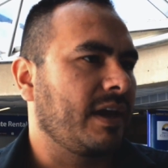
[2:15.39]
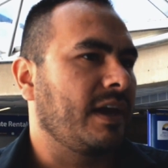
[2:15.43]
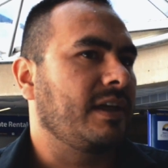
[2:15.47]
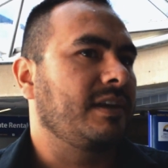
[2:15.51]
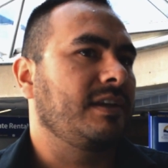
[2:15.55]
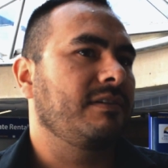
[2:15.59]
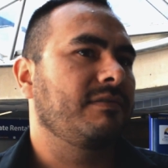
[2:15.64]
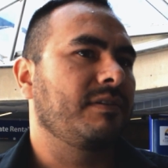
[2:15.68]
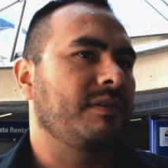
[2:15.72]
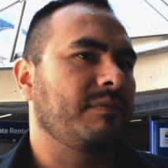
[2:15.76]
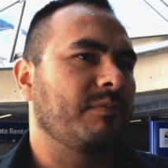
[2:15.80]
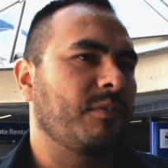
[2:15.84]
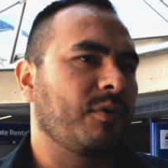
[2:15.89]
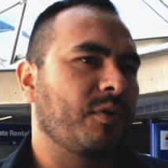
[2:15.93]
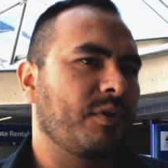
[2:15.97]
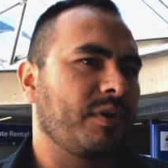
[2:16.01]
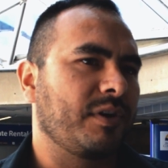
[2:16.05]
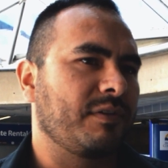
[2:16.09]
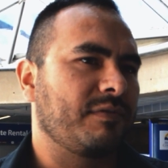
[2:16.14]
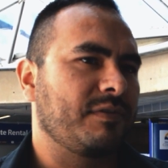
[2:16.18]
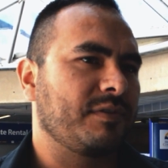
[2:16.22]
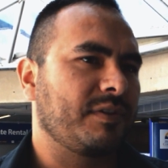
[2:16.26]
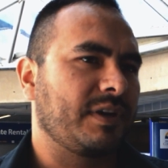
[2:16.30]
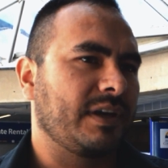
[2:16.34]
And even
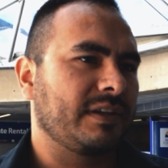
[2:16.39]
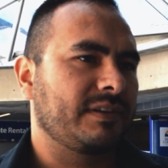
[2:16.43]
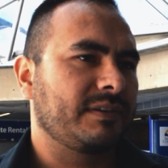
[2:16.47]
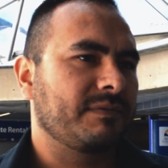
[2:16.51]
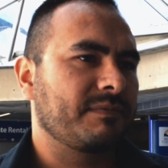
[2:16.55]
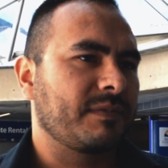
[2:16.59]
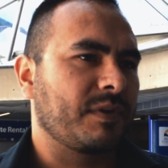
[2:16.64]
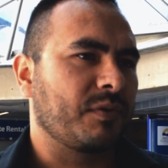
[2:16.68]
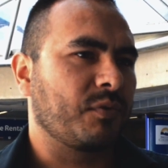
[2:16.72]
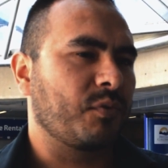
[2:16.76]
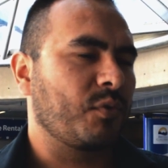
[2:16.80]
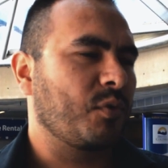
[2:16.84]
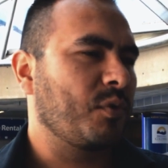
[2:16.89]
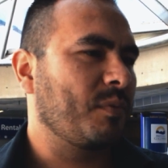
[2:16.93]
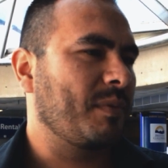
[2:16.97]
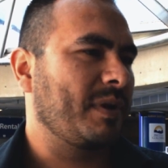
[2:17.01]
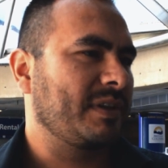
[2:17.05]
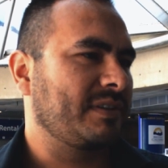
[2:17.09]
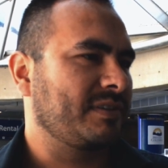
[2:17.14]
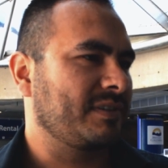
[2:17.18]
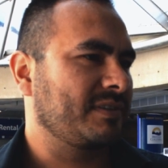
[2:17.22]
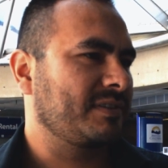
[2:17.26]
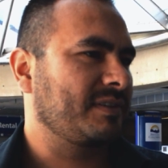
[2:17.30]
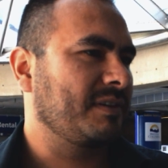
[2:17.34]
more if you get
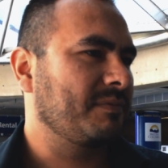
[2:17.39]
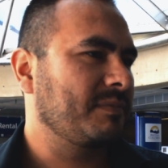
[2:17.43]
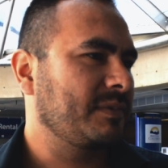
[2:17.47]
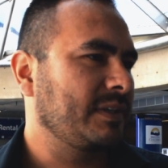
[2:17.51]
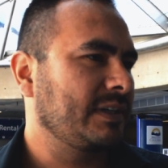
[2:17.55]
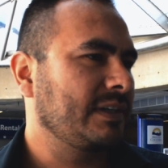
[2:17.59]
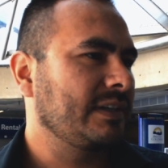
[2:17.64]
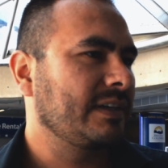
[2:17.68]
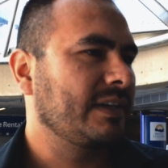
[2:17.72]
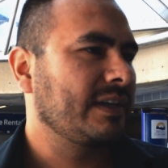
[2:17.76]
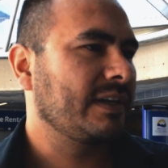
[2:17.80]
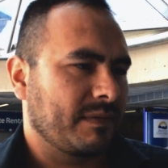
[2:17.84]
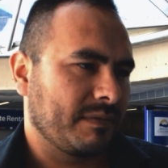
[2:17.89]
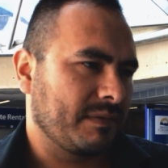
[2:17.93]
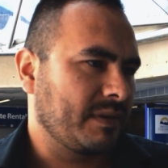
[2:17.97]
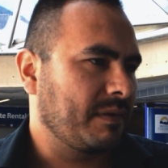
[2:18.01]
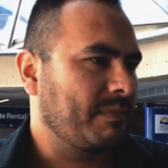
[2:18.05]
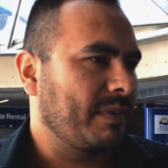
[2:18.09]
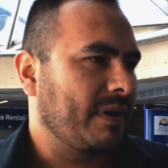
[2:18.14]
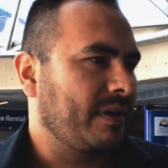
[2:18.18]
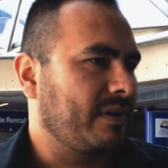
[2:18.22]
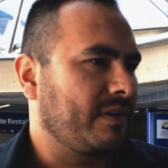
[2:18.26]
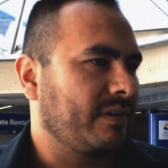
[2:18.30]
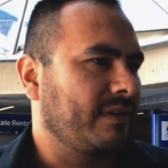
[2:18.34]
roommates or something,
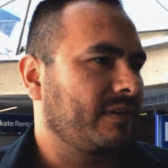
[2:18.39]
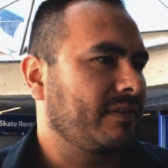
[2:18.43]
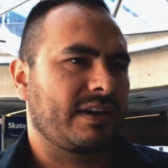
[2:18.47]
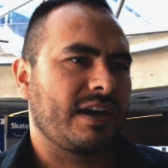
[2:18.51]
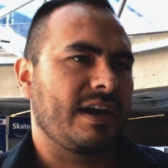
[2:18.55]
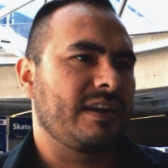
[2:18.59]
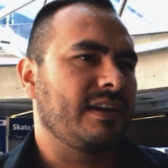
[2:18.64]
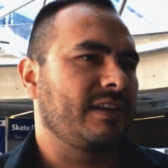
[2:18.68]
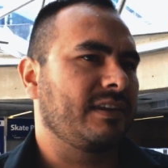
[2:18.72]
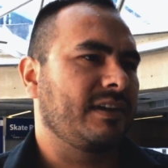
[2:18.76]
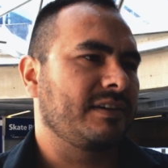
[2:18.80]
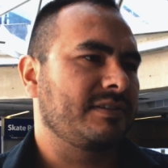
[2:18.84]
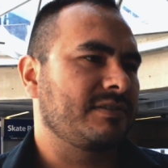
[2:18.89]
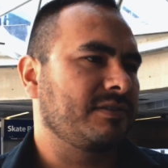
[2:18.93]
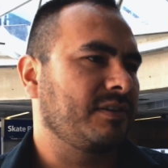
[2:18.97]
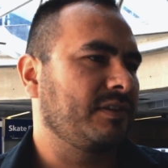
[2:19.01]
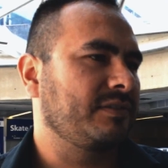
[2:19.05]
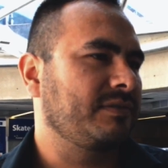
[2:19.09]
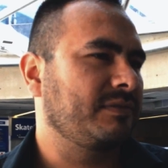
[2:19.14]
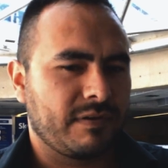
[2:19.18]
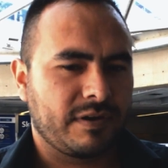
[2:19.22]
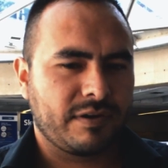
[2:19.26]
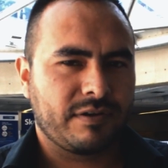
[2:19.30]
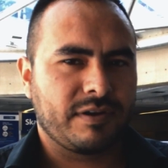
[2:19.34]
the better. Canada is
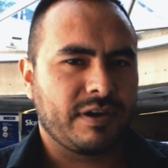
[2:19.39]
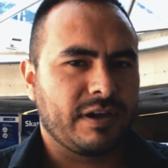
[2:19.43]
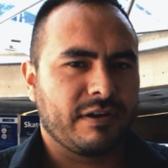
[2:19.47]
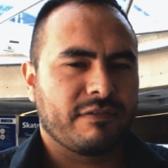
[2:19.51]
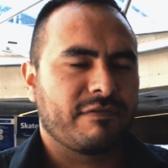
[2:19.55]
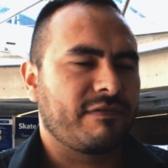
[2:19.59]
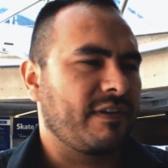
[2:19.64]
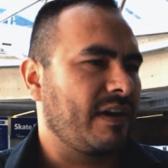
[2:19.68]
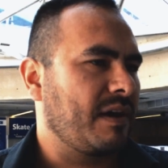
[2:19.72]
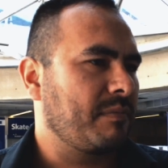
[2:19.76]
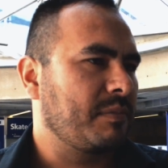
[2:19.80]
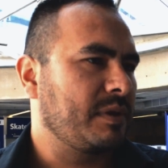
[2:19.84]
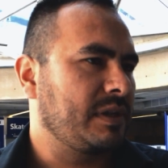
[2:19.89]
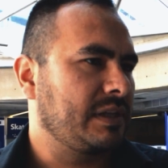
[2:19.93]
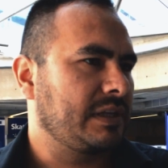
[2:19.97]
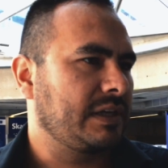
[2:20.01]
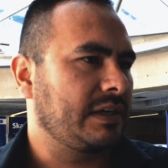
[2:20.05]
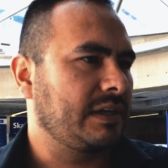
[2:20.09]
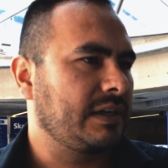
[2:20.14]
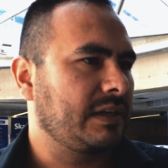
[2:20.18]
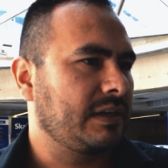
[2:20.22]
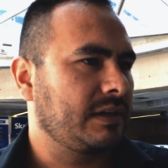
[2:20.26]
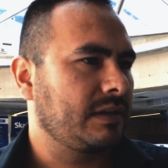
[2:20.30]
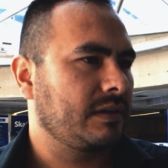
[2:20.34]
not very a
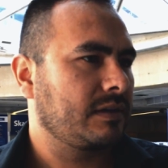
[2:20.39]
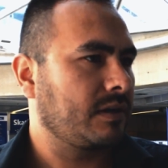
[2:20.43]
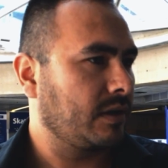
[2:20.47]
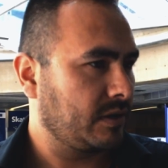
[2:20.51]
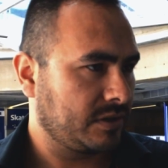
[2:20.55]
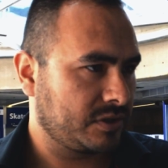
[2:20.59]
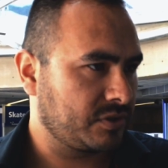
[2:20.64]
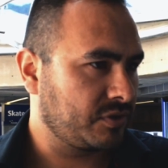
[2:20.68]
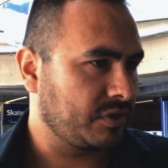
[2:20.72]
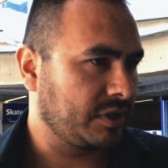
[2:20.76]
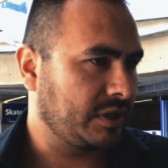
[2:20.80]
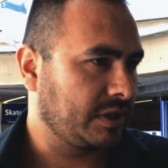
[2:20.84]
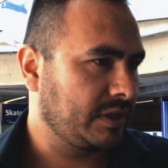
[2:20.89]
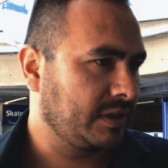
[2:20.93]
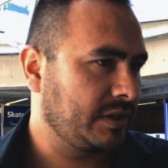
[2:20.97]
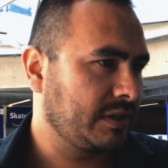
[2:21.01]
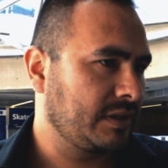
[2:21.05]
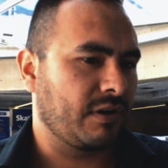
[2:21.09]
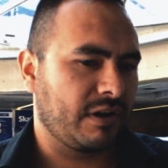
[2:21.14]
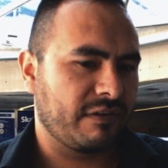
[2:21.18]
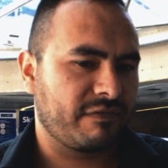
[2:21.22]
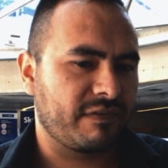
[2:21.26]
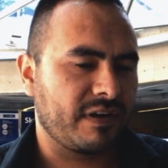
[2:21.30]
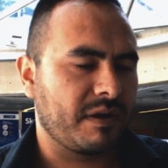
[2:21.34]
family country
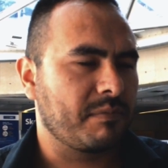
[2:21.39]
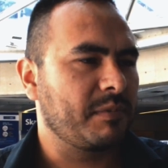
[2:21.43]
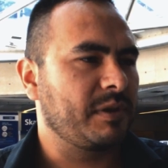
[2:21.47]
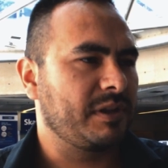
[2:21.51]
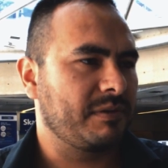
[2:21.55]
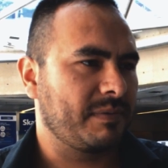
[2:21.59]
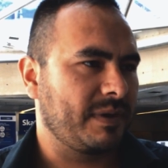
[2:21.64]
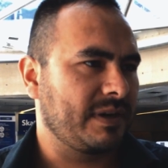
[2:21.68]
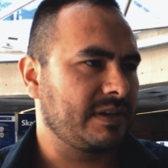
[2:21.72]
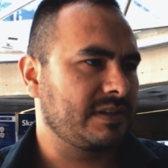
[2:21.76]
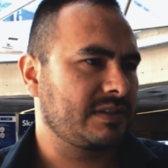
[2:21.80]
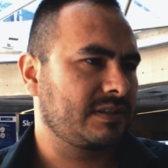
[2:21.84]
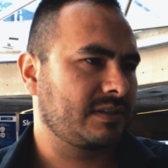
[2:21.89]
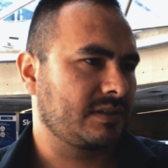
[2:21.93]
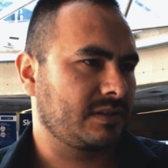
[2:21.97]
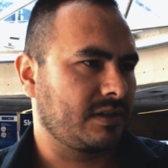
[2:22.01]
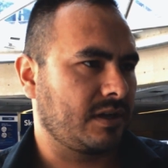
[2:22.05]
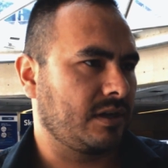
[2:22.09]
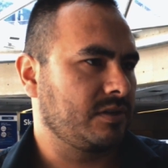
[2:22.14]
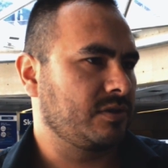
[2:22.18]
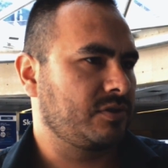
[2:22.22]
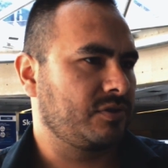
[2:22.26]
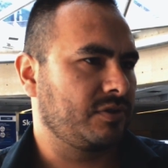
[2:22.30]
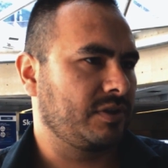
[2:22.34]
or a family-based
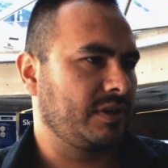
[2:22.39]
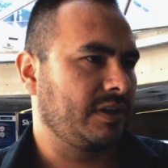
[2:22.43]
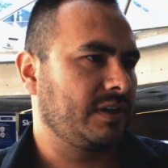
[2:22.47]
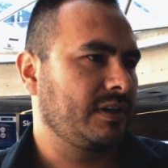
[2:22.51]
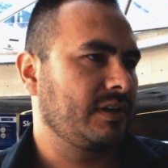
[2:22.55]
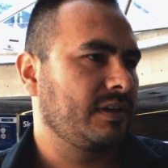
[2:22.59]
country.